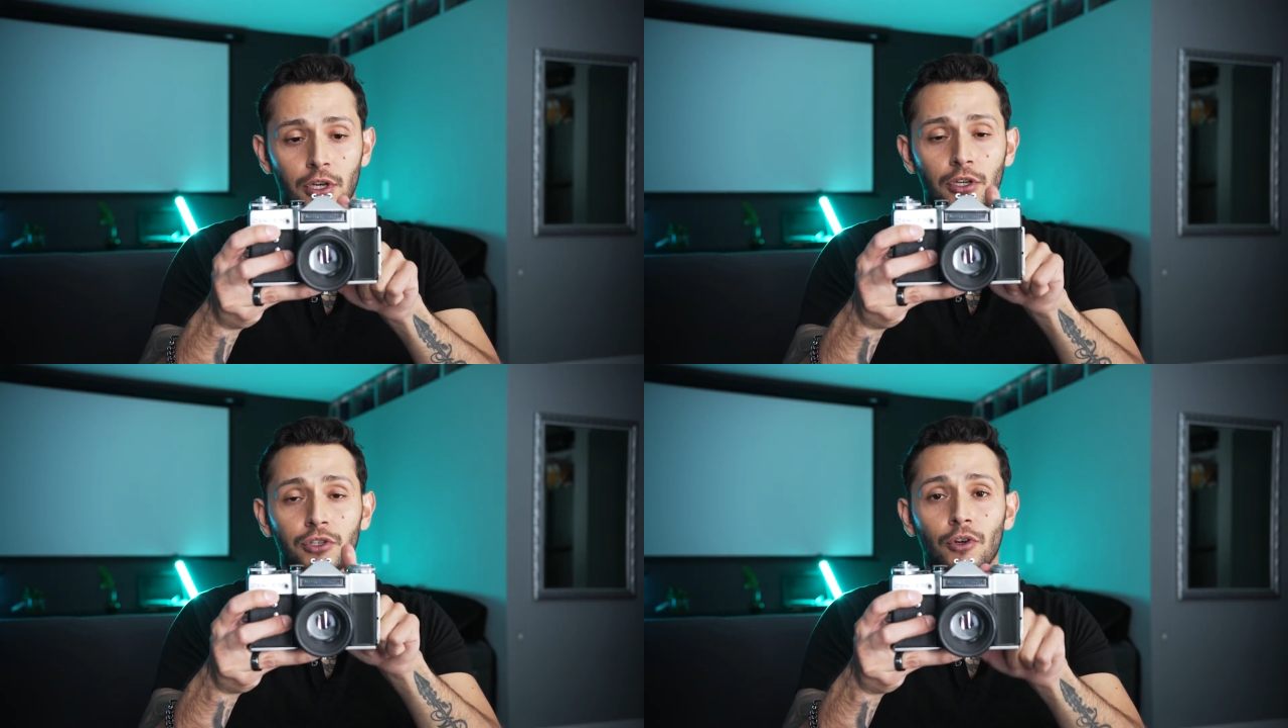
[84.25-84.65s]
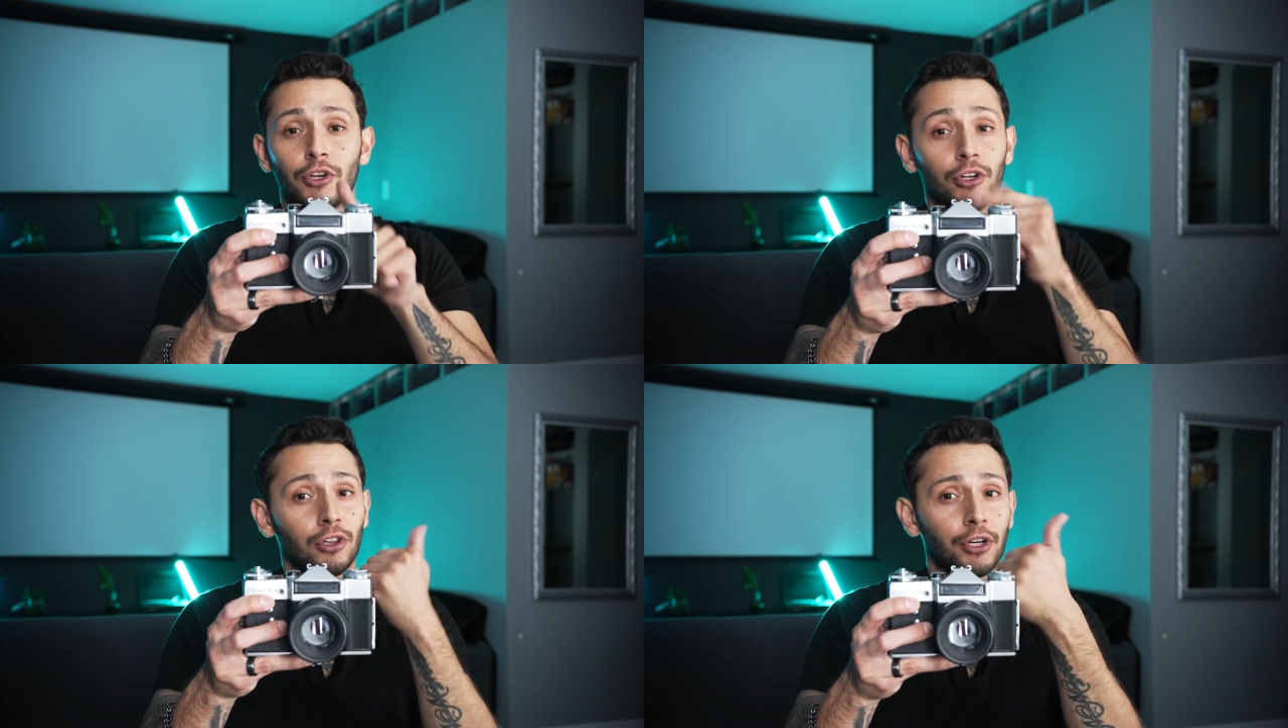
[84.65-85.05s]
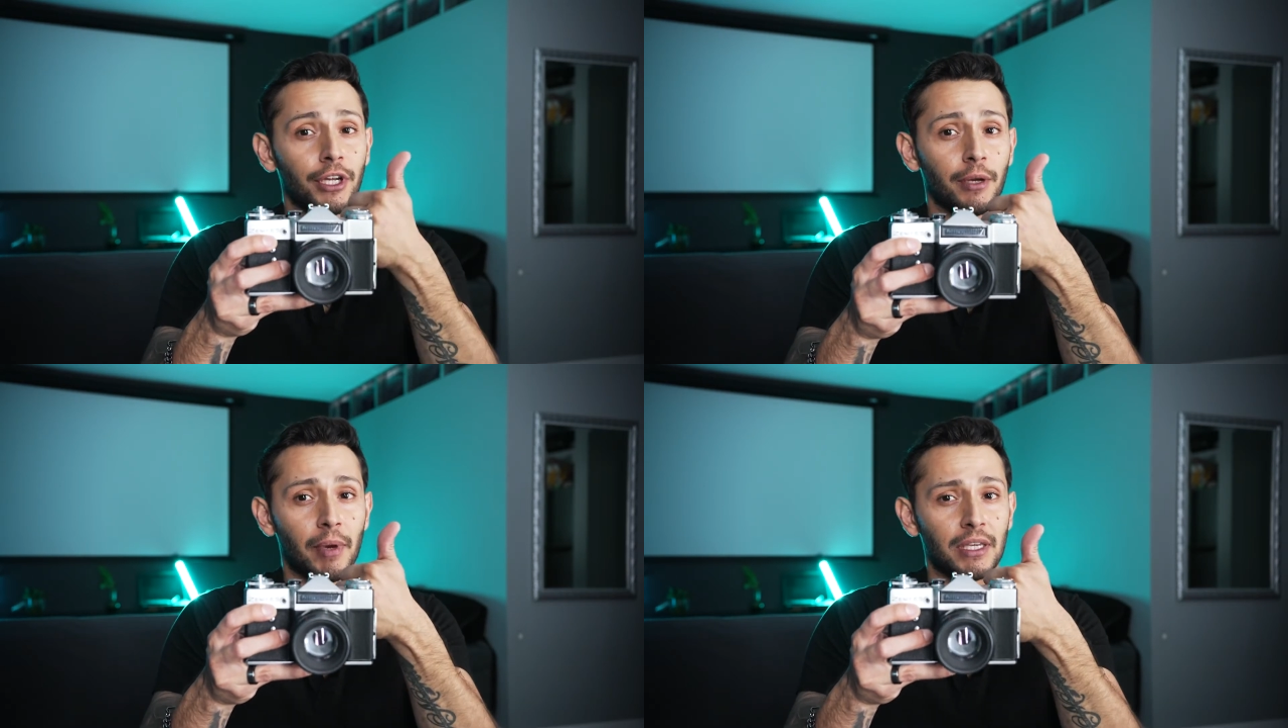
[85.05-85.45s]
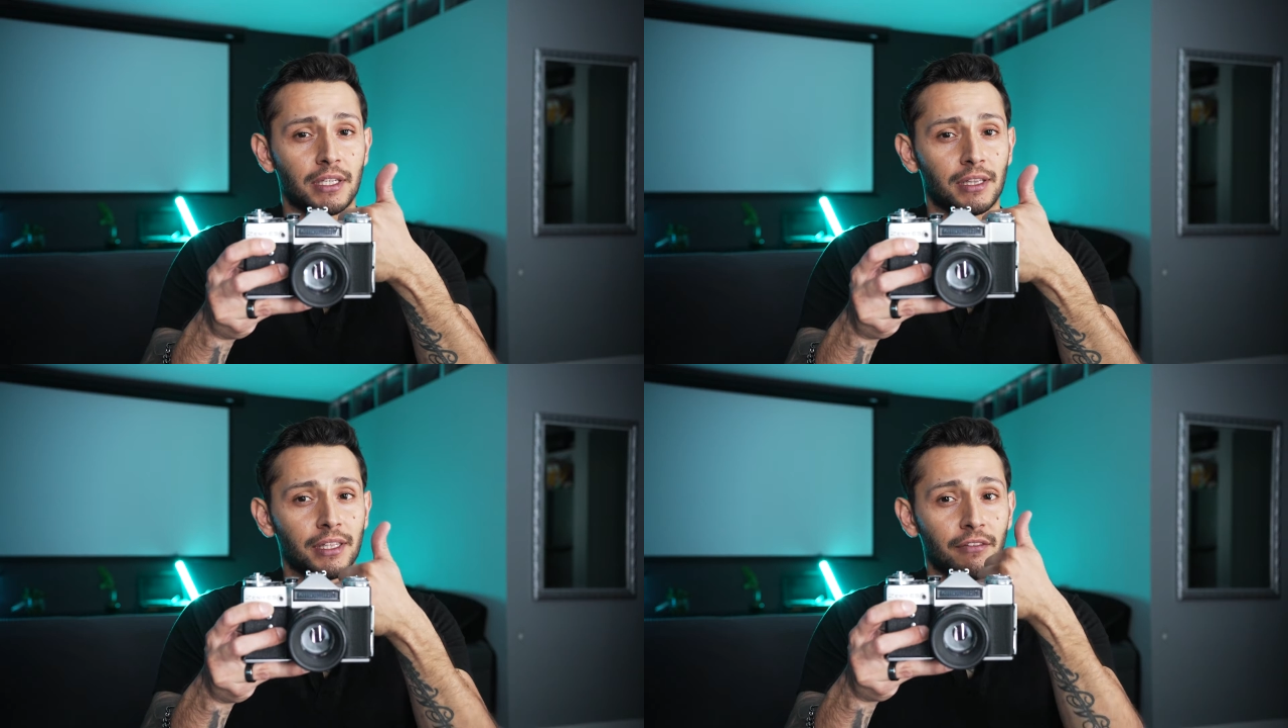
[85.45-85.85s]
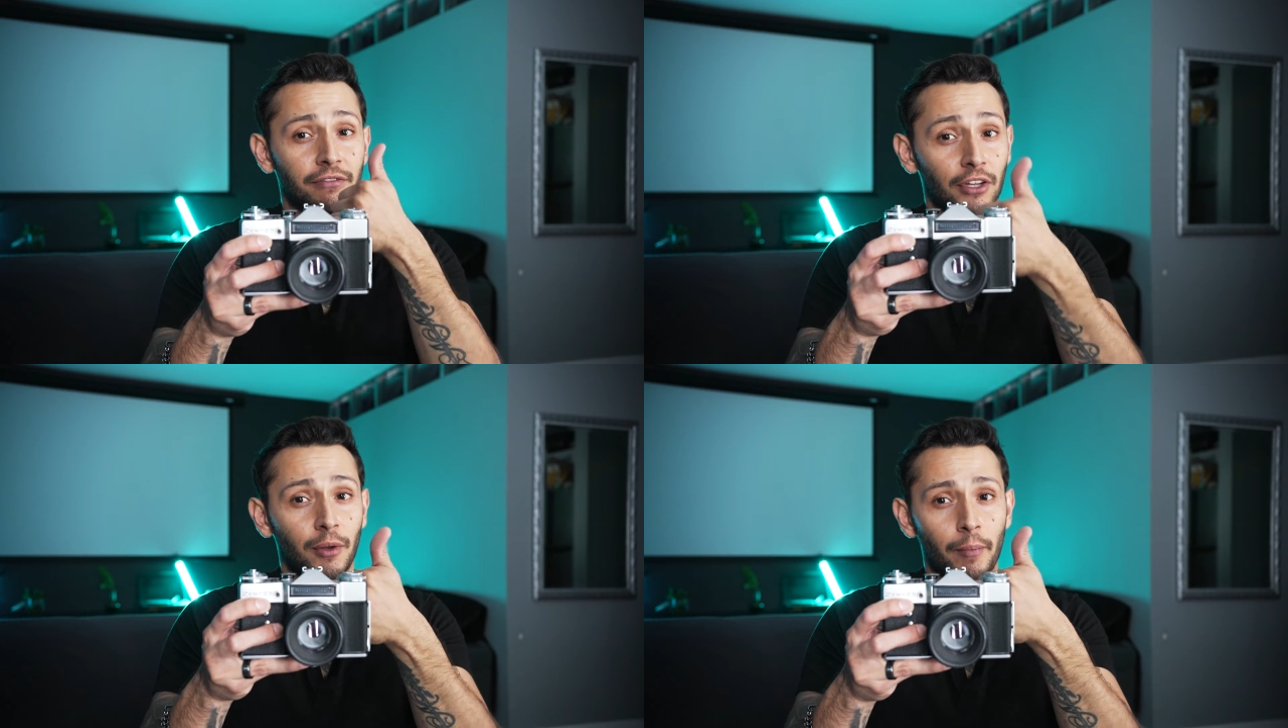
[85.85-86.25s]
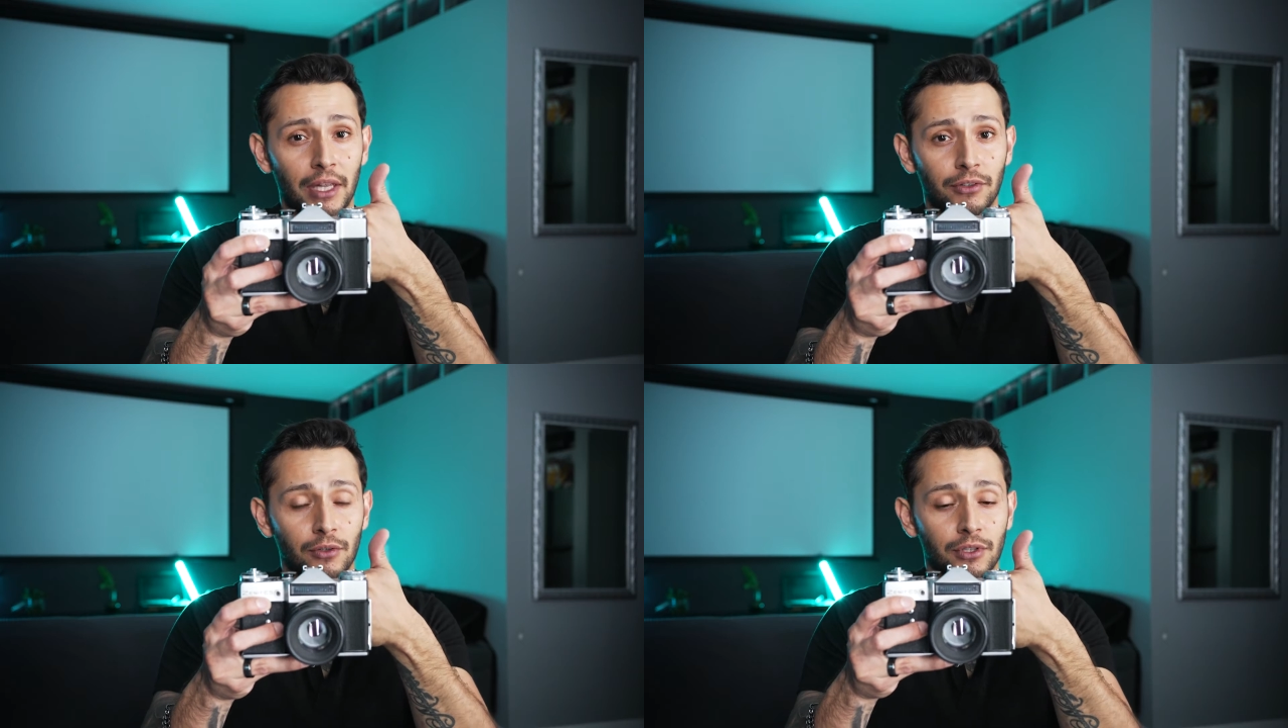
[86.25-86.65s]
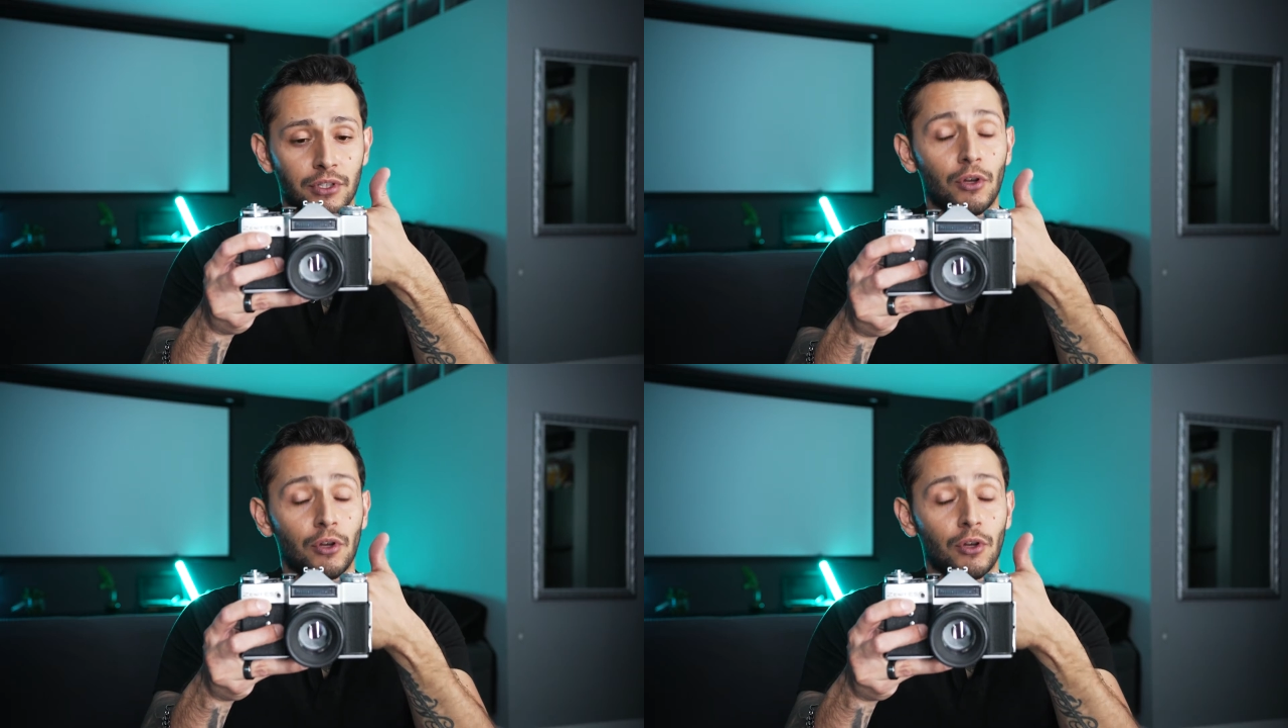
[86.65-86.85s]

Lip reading: So you're learning basically the fundamentals.